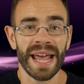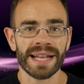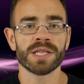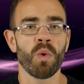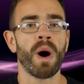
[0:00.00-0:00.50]

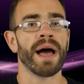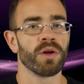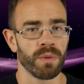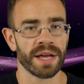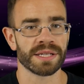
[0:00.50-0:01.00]
It's the
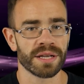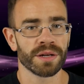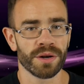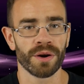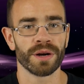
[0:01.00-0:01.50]
Wild West
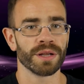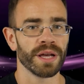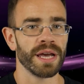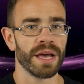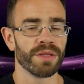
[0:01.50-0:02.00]

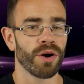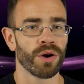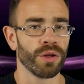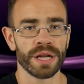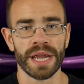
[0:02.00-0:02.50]
currently in the
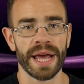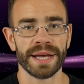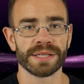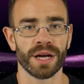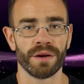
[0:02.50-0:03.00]
early
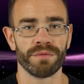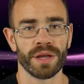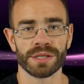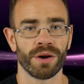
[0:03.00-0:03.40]
days of this